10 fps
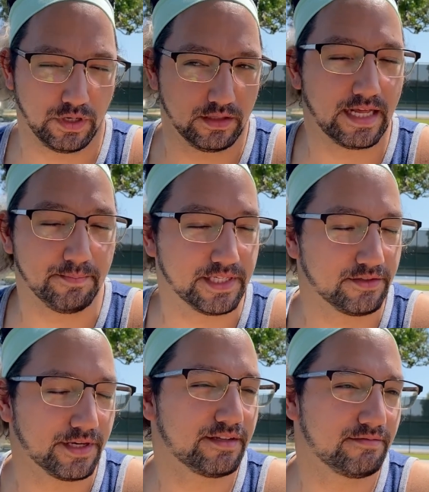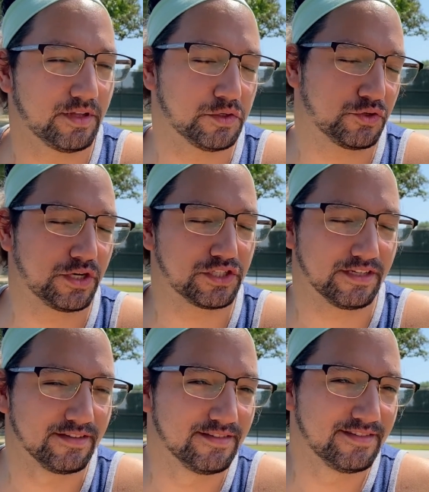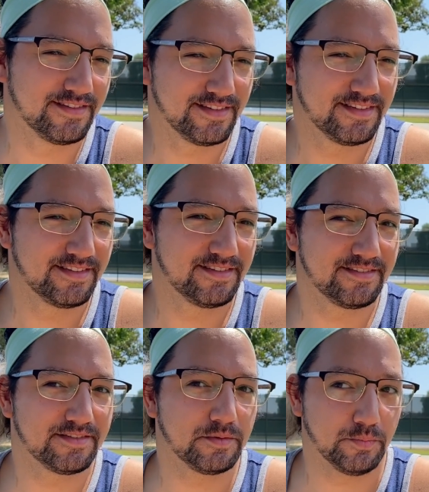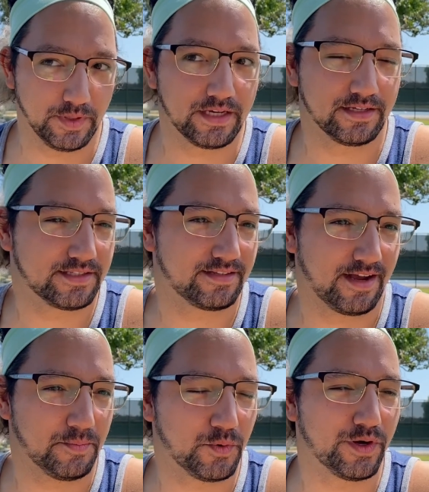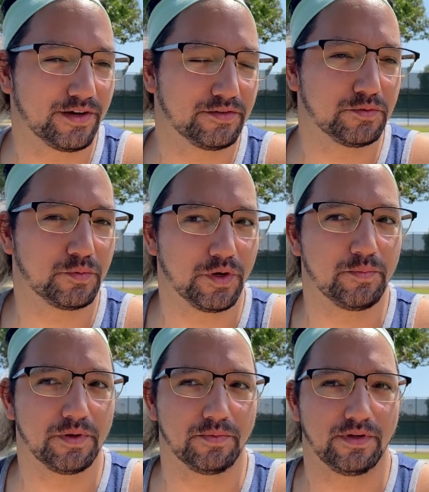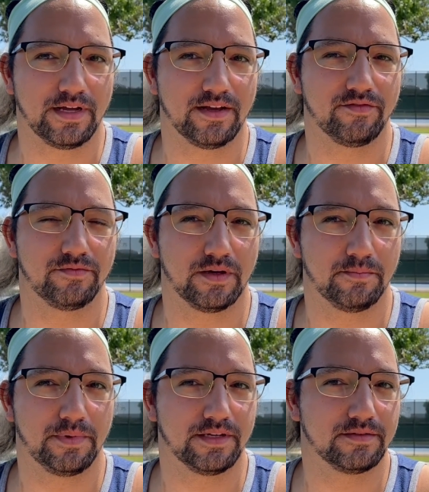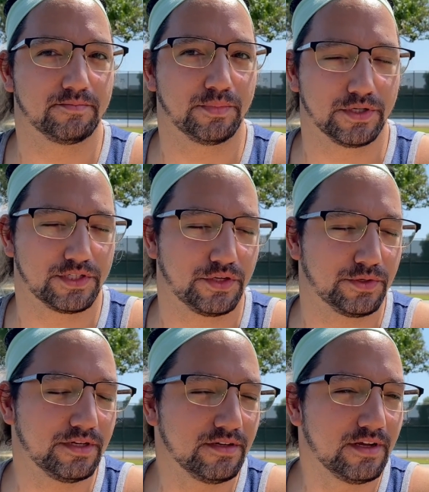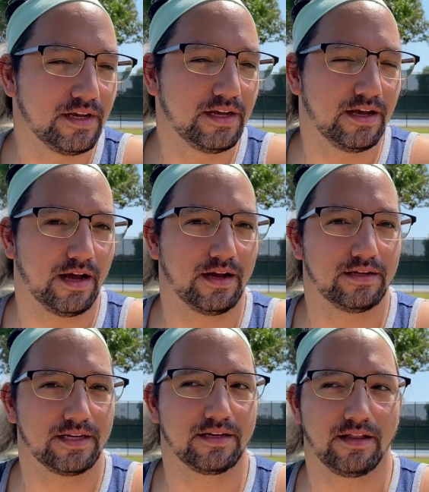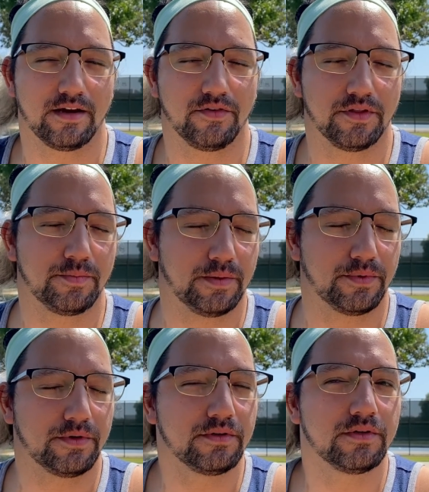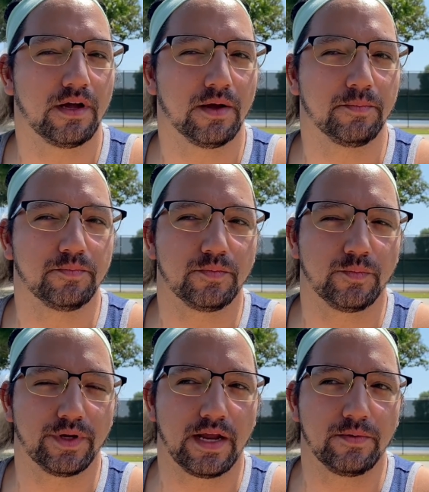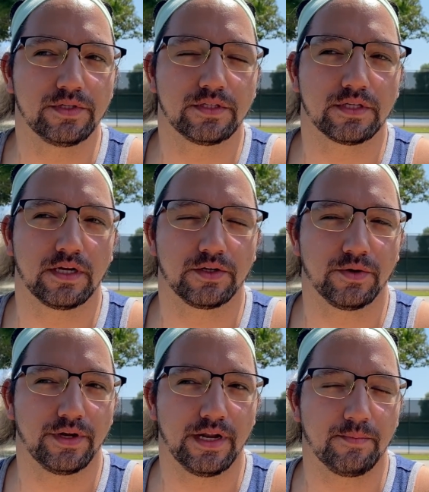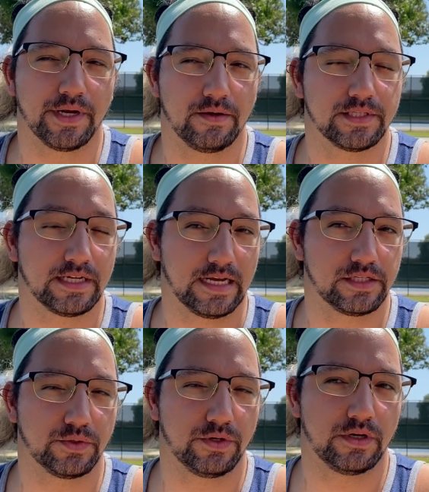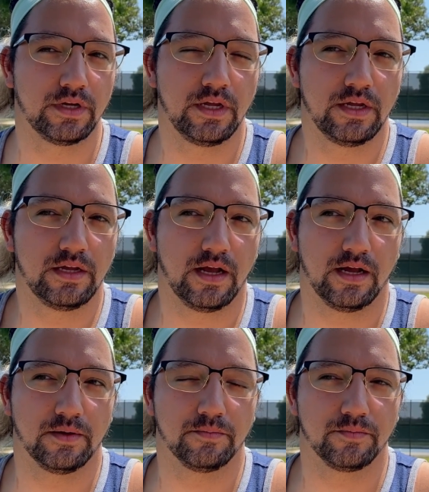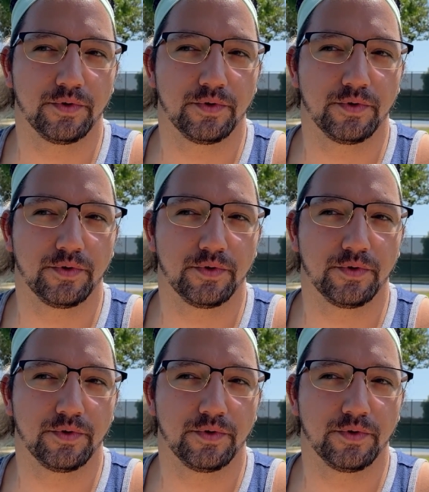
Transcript: Well, it led me to it. That was your question. Why? Because I'm queer and queer people have uh, been persecuted, uh, like a lot of other people. Um, when I was uh, growing up and I was in high school, um,